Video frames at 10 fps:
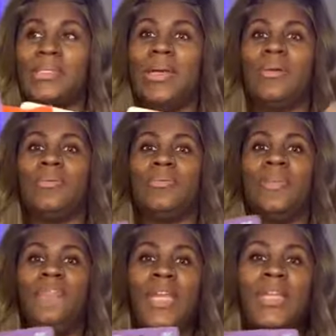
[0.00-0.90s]
So
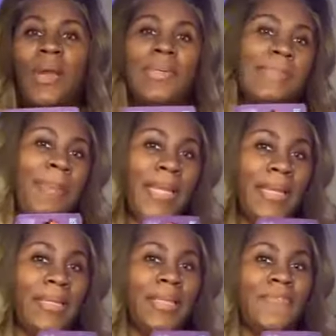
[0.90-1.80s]
the video is
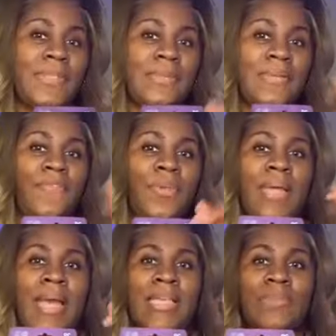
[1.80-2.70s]
pinned. If you
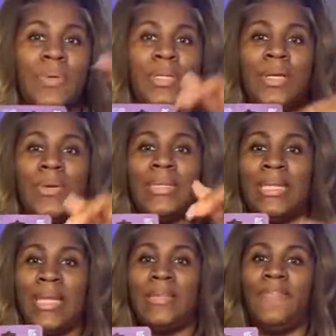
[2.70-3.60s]
guys want to go and
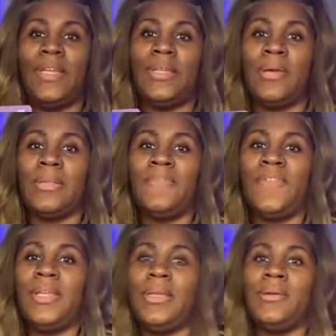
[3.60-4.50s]
look at the
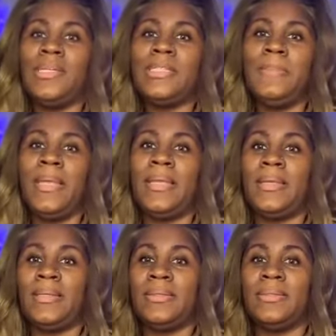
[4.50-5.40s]
video is
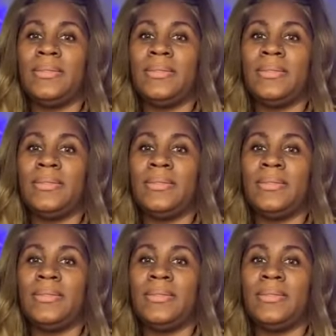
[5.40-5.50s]
pinned.